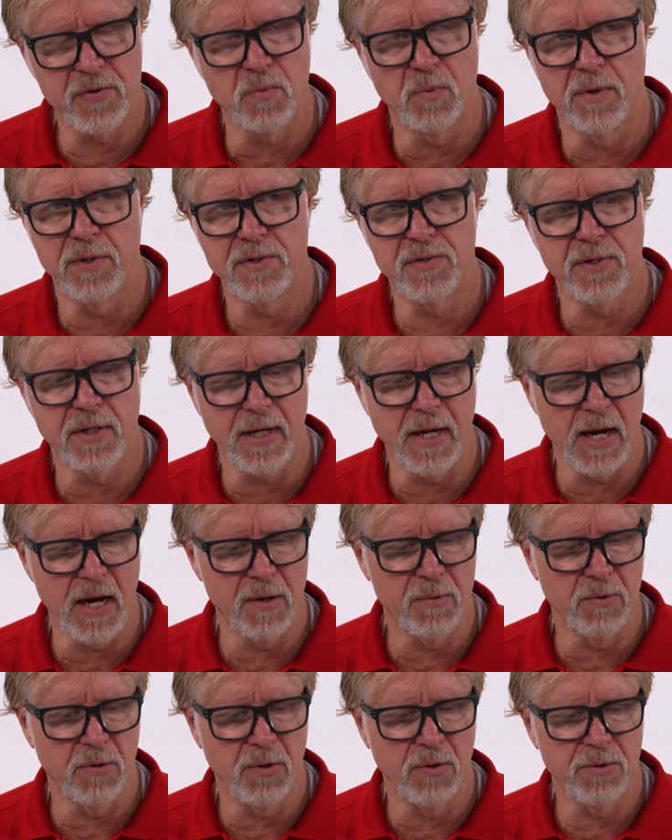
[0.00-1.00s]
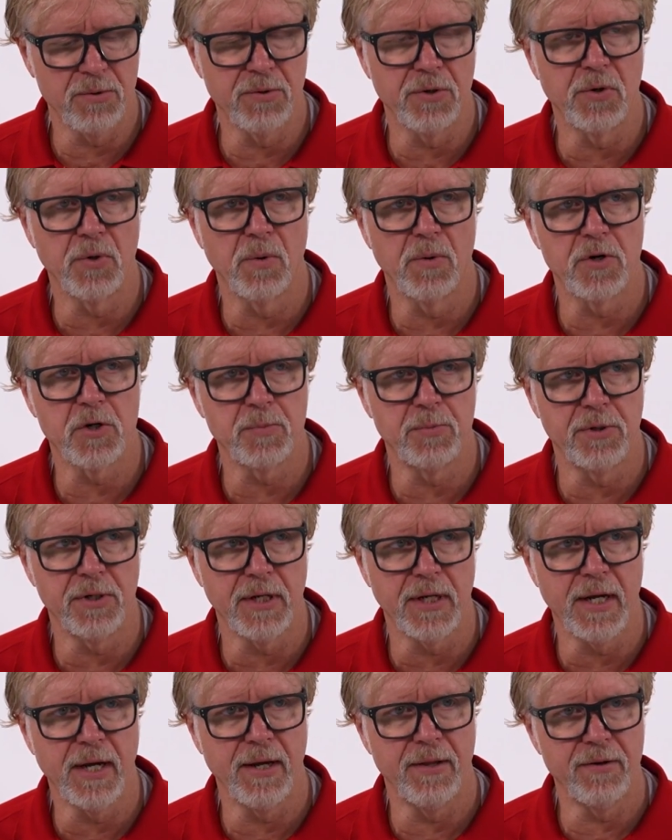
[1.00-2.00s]
Once the guide roller and the door is put
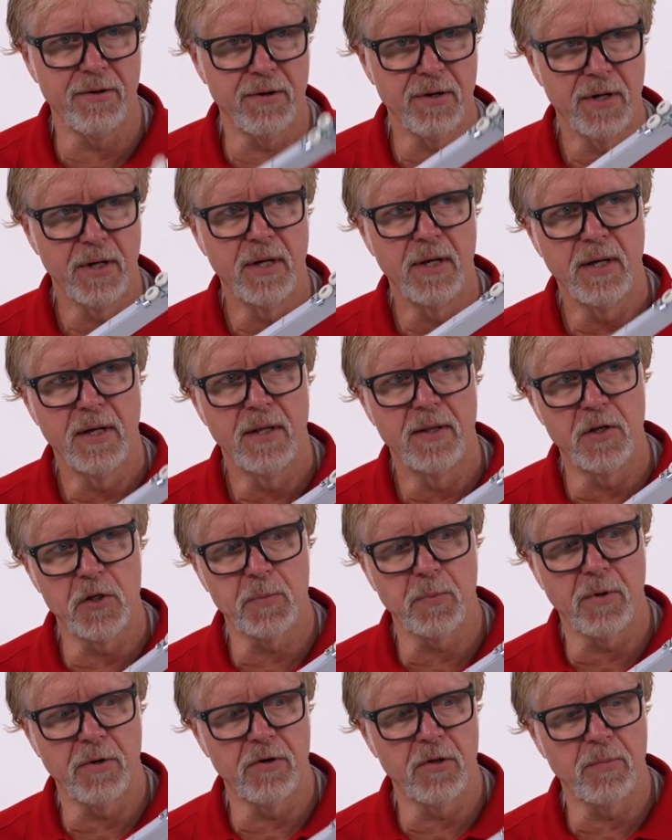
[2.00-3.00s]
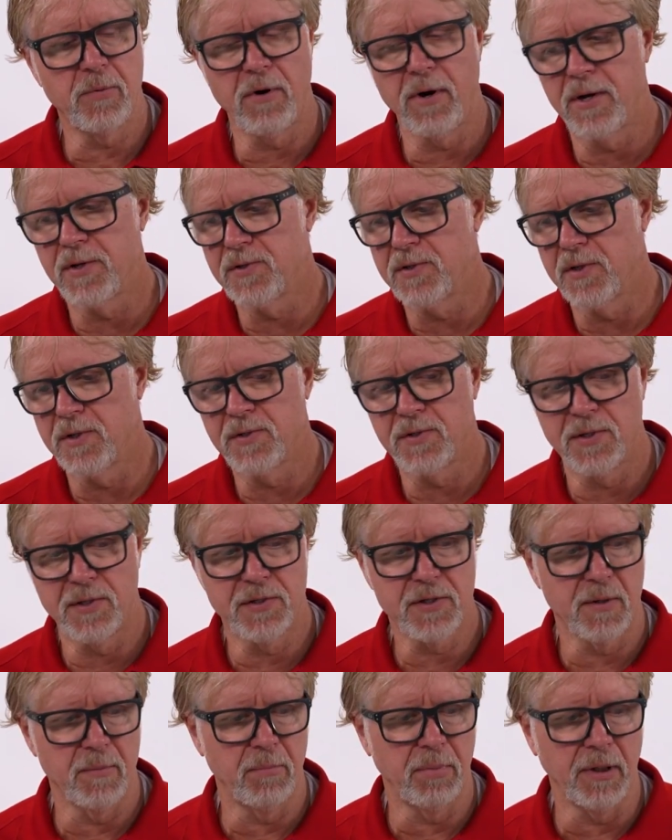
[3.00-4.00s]
together, this part of the process
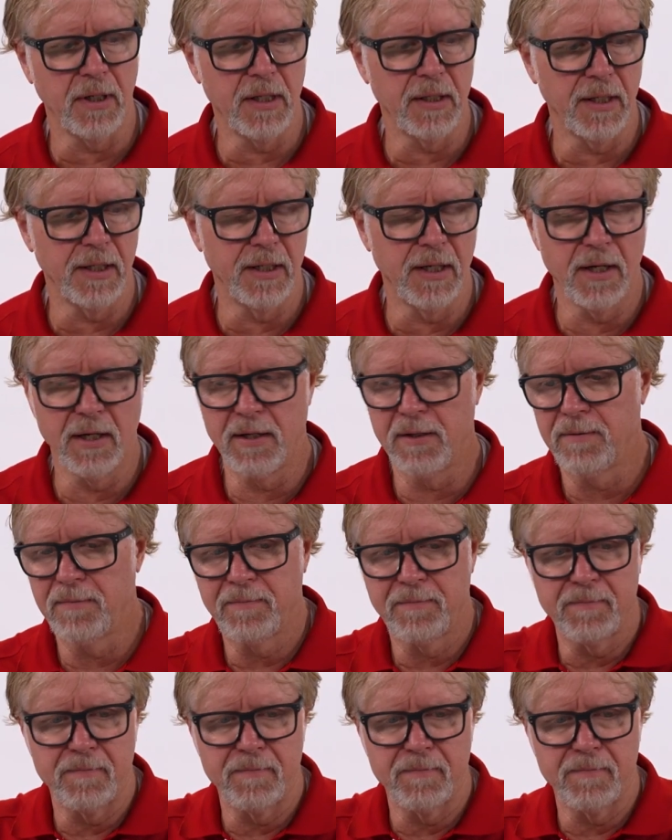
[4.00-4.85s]
is completely done.